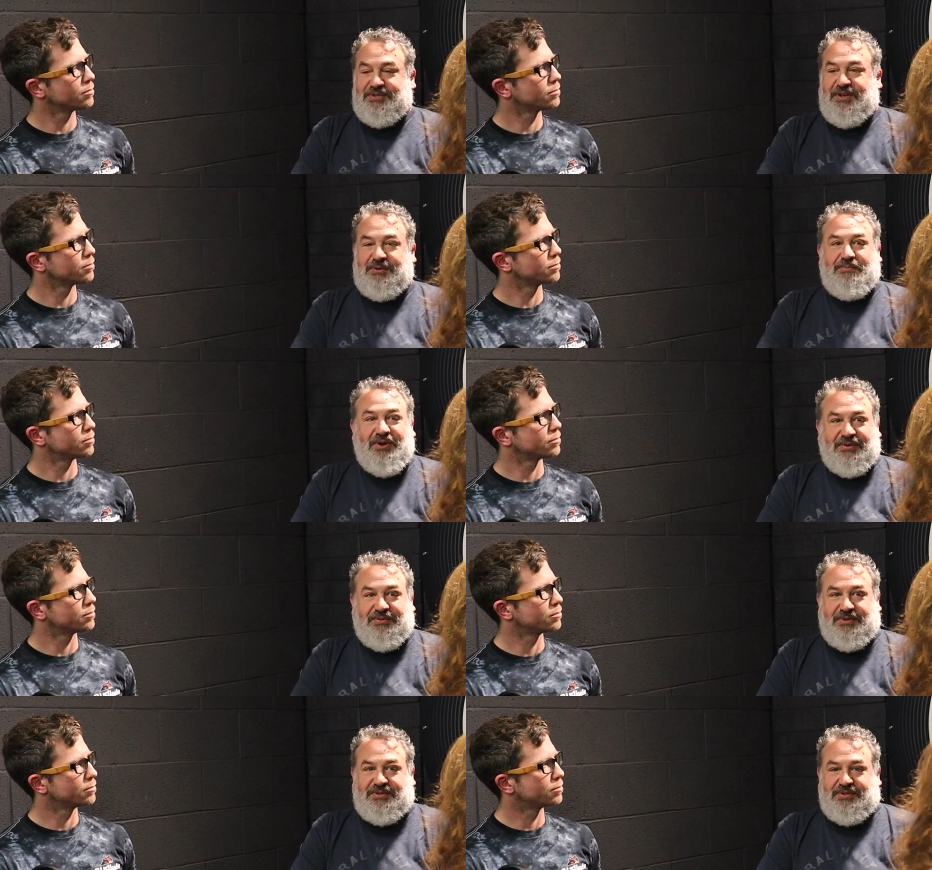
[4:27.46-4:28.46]
Speaker 1: Otter
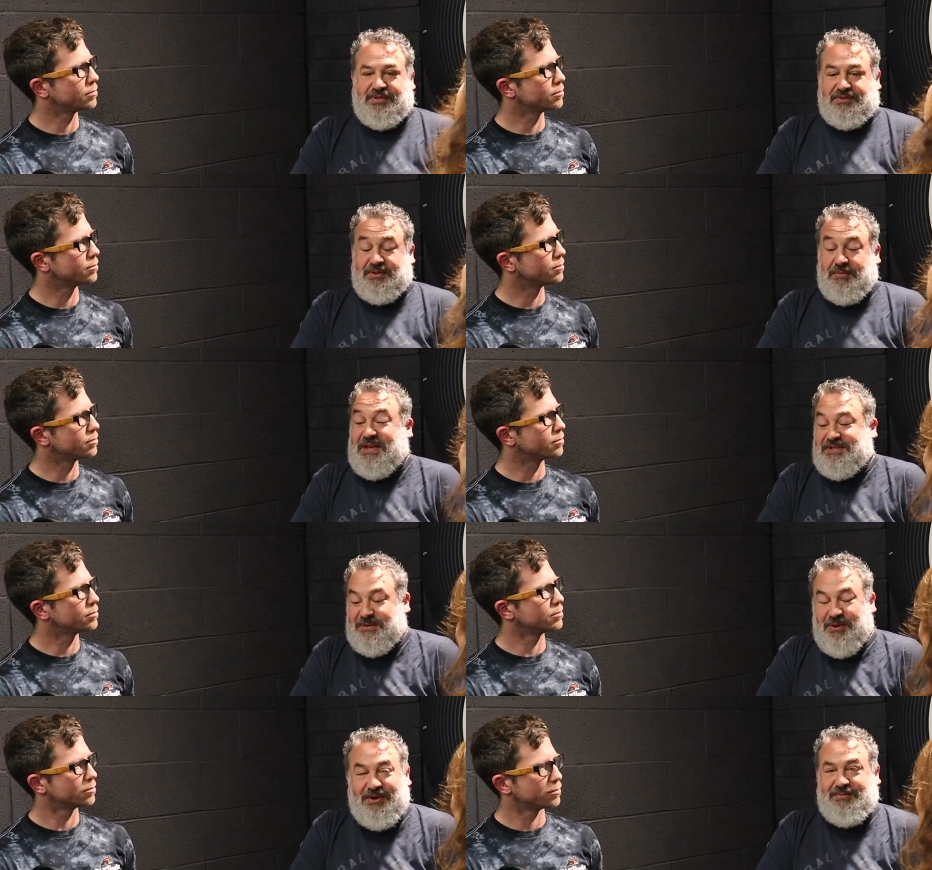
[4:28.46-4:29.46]
malt, which mm-hmm. is an
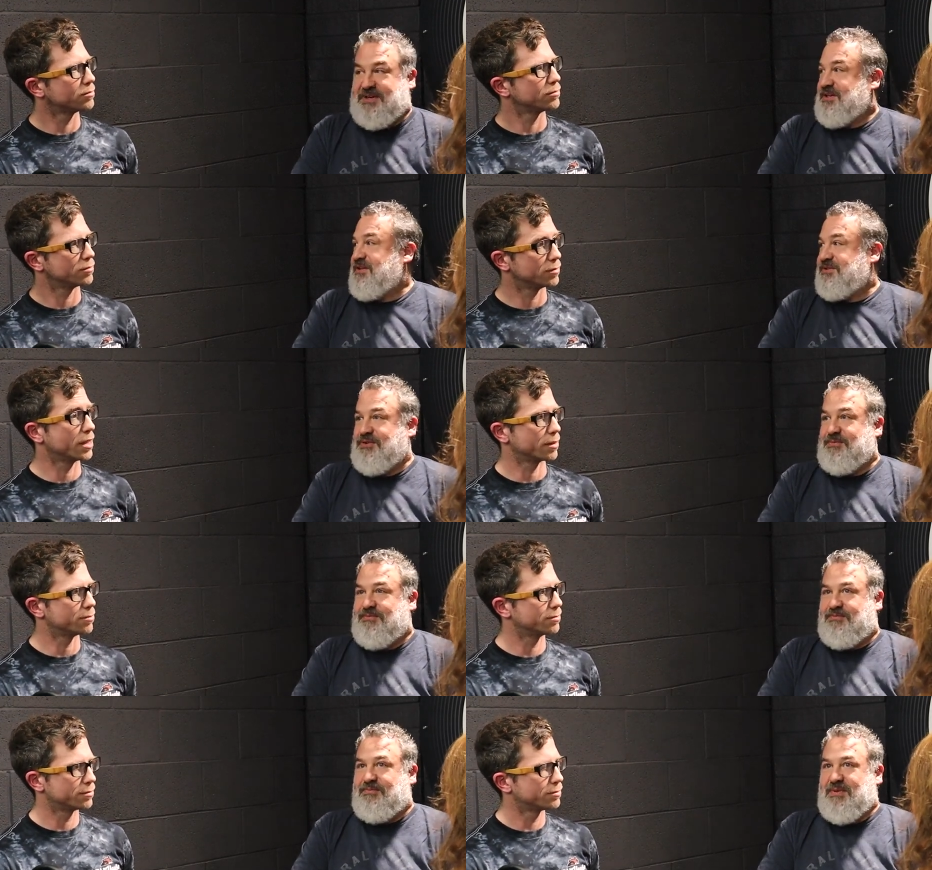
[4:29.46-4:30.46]
amazing malt, but it is
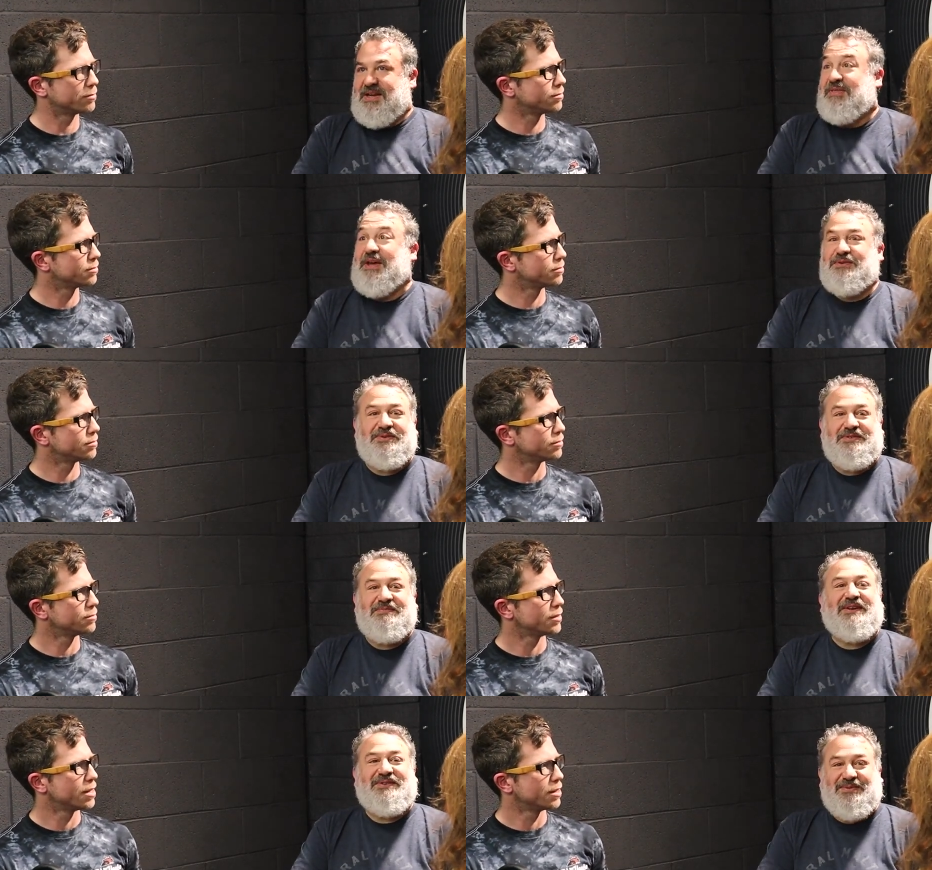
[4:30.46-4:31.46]
from many thousands of
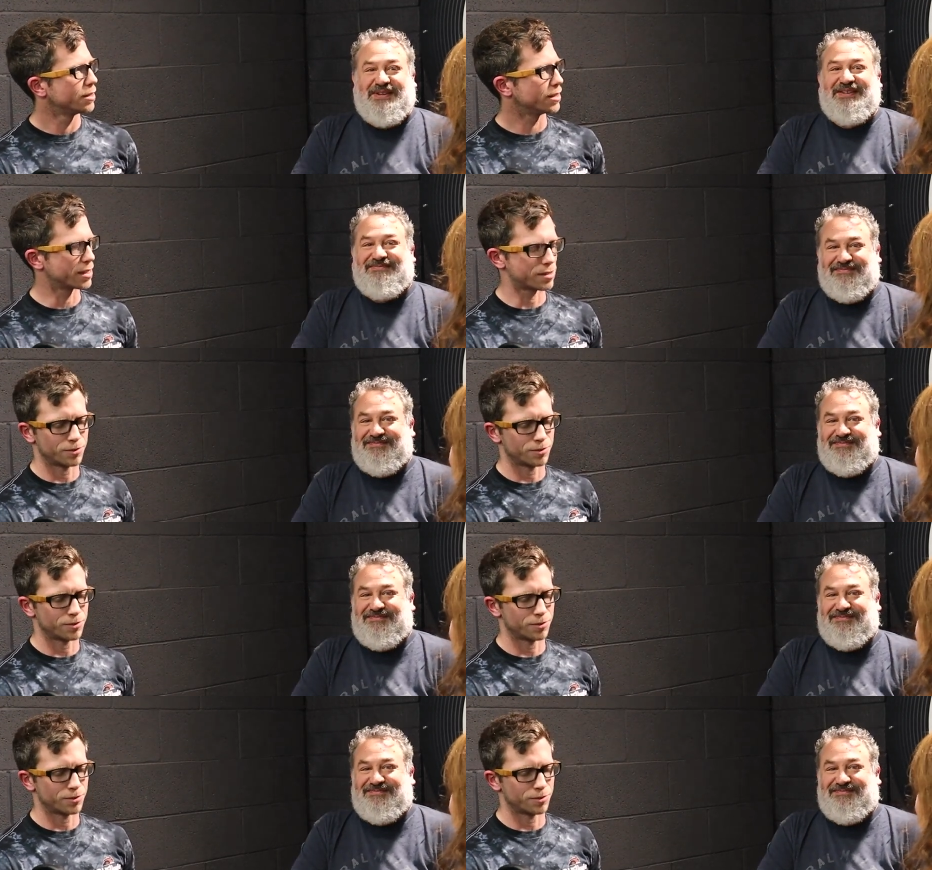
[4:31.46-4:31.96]
miles away. Yeah. It's